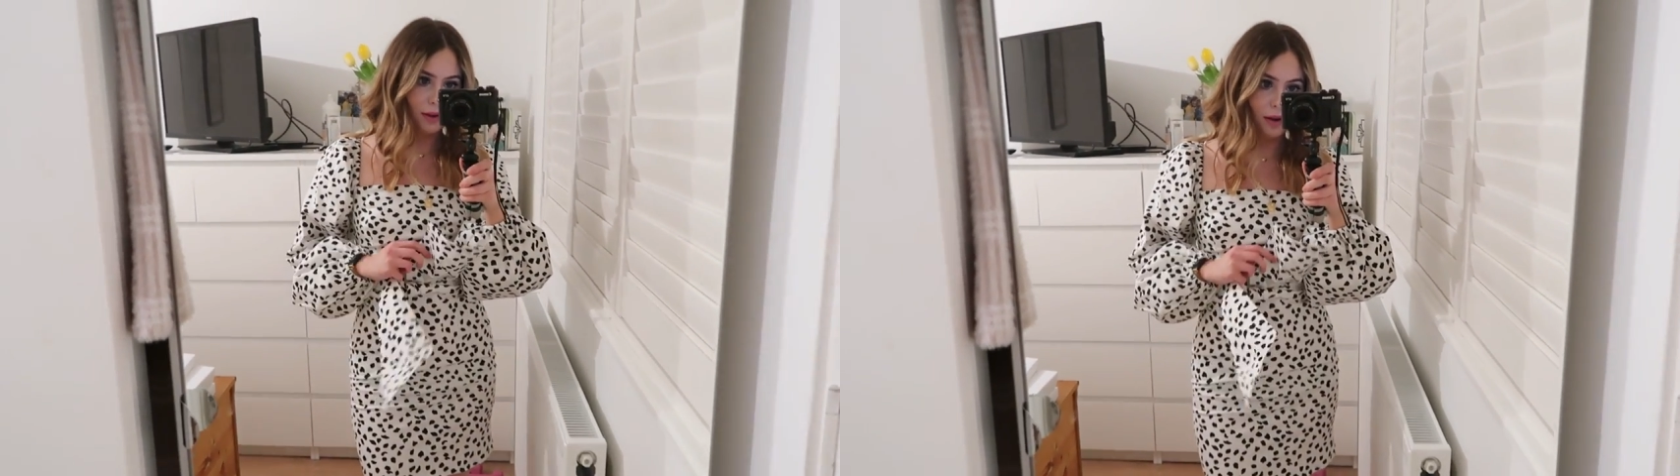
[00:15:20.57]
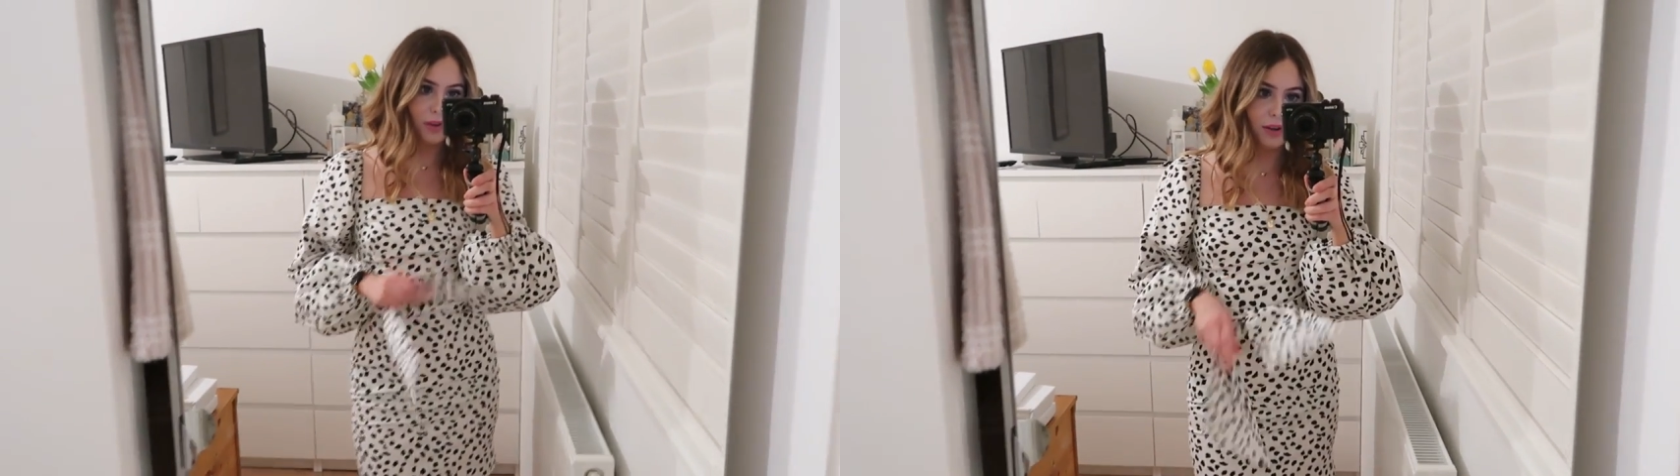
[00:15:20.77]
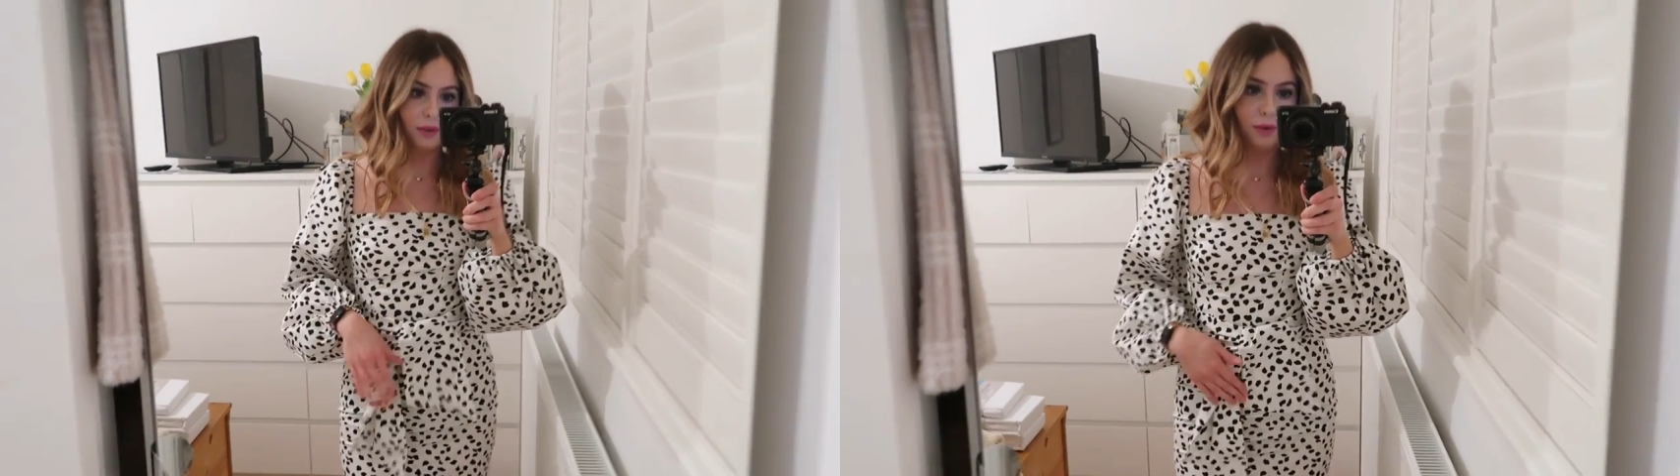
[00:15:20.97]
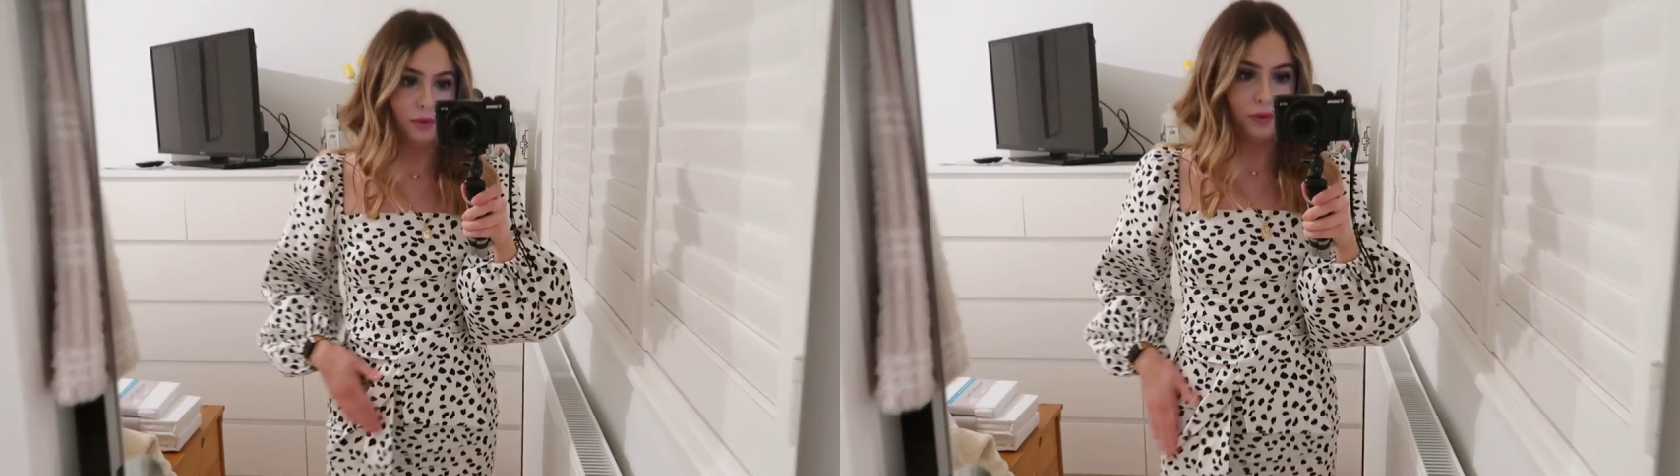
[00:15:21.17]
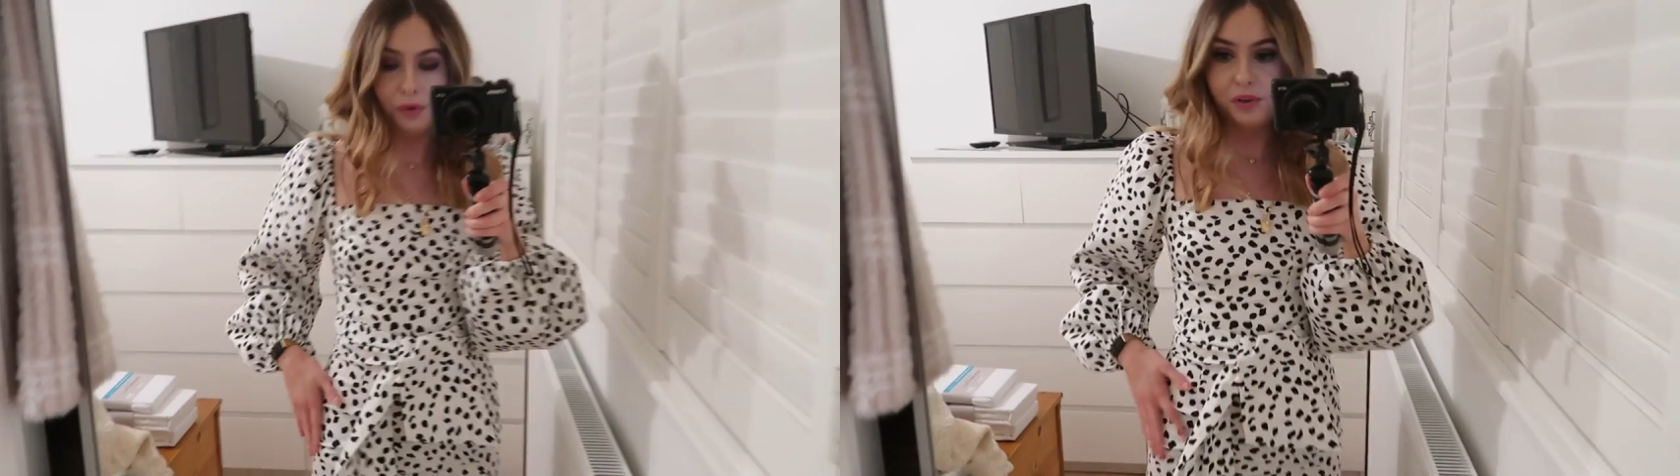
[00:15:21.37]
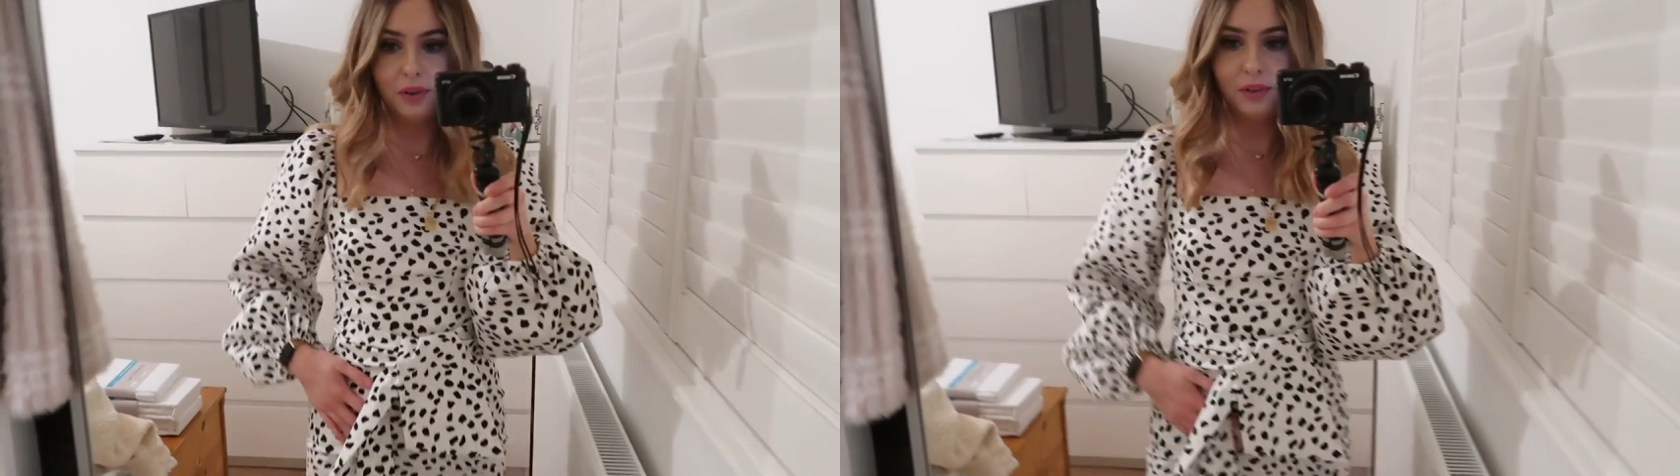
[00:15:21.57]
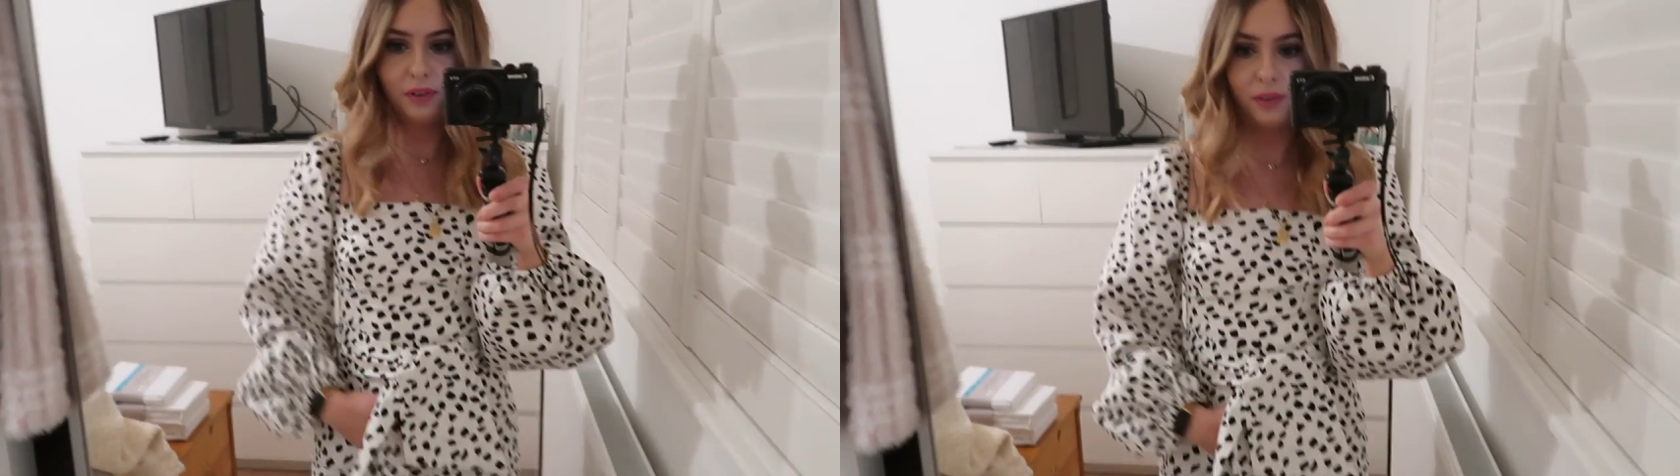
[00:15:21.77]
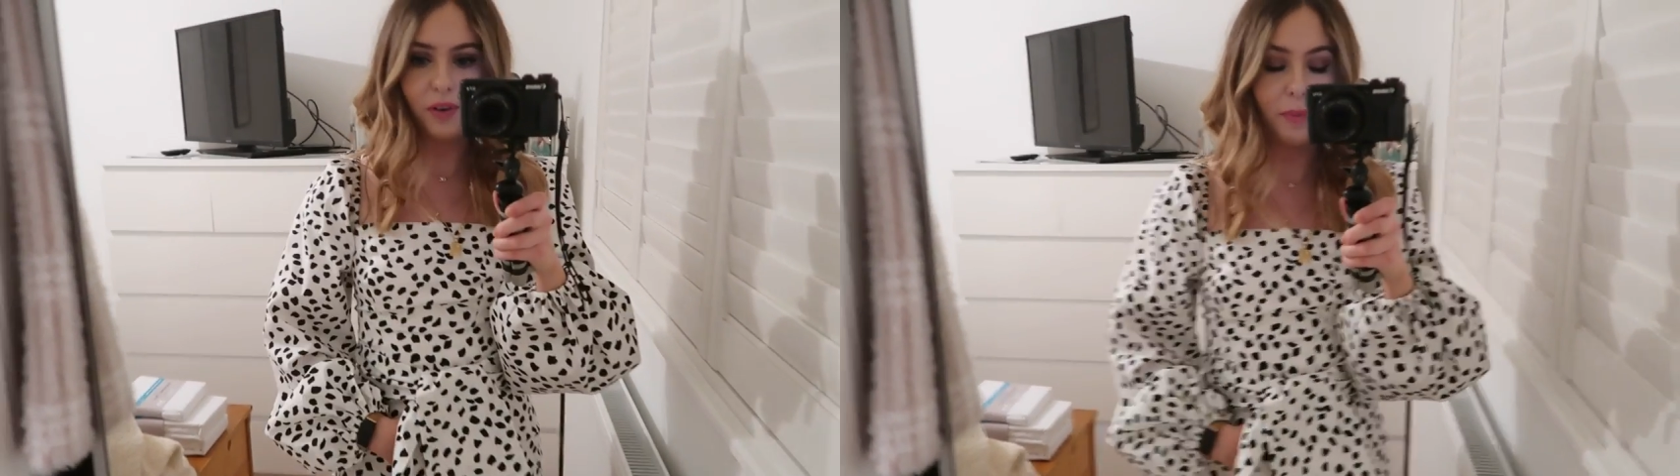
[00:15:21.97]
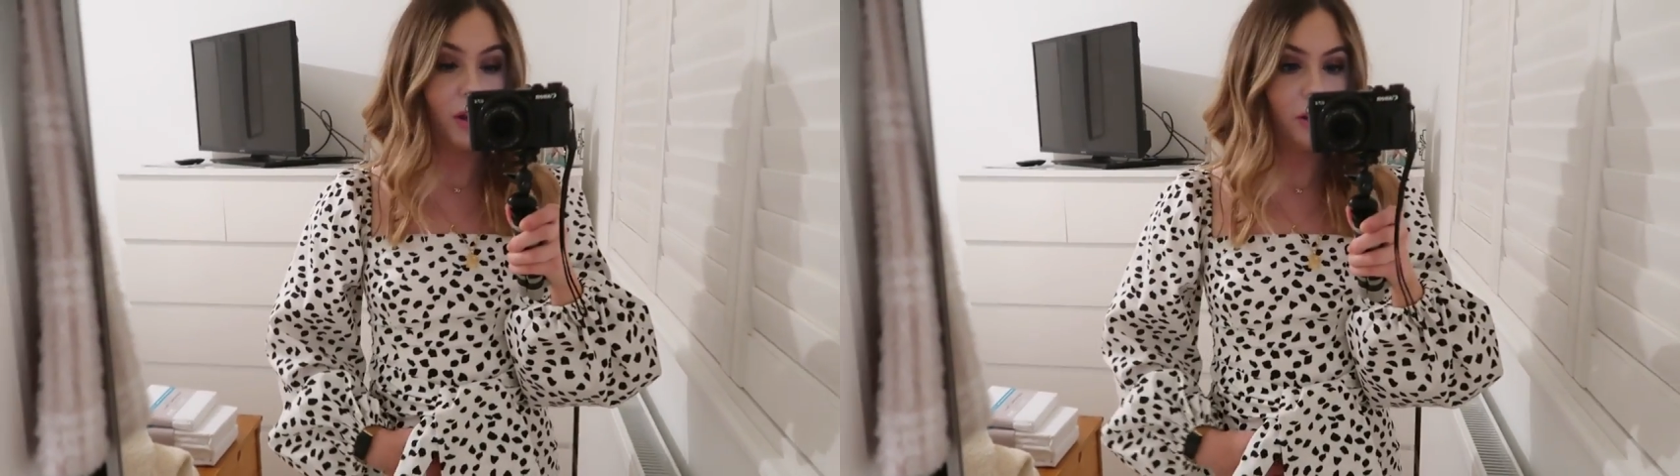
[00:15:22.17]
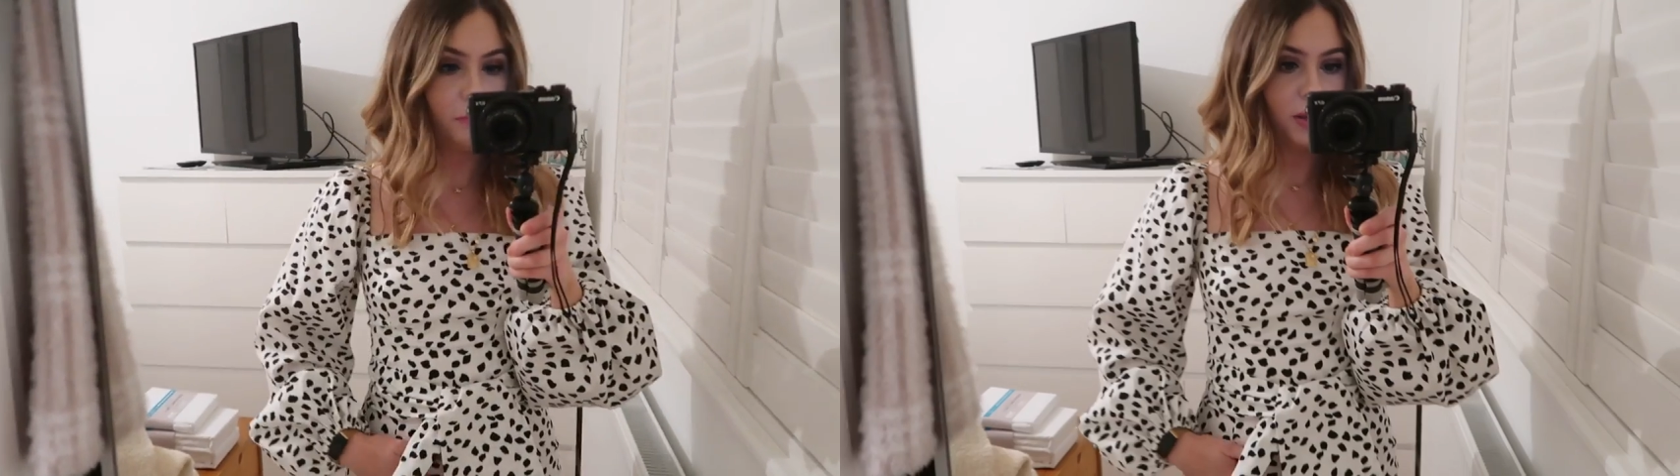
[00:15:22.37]
I've eaten a lot of food since I've come
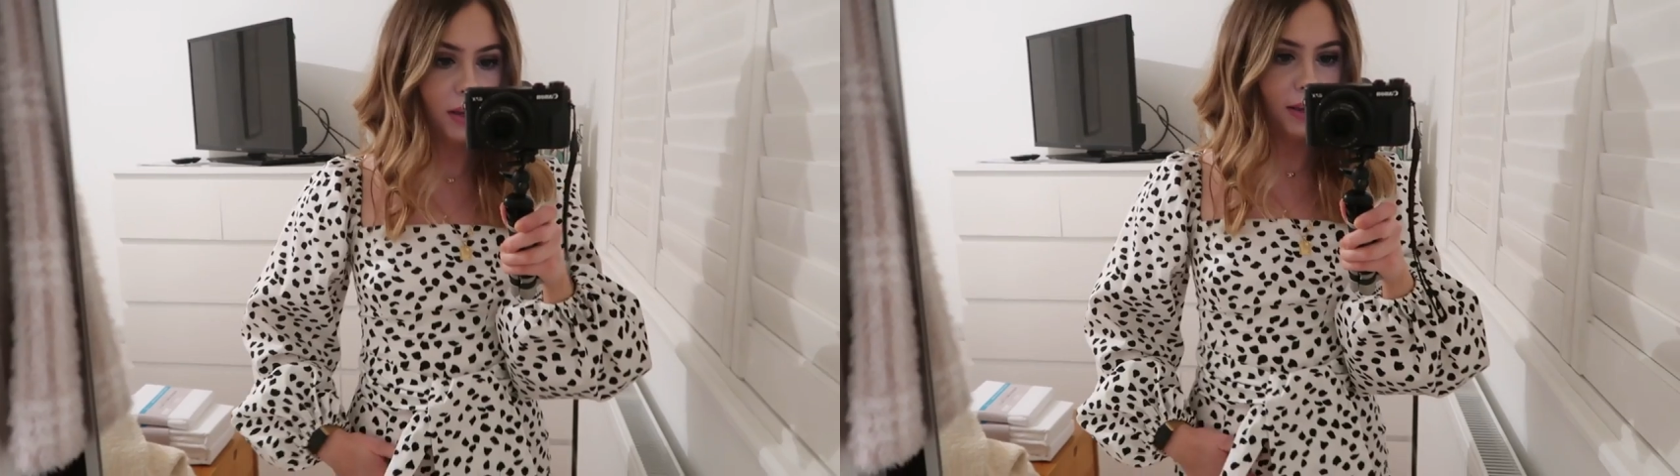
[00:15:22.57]
home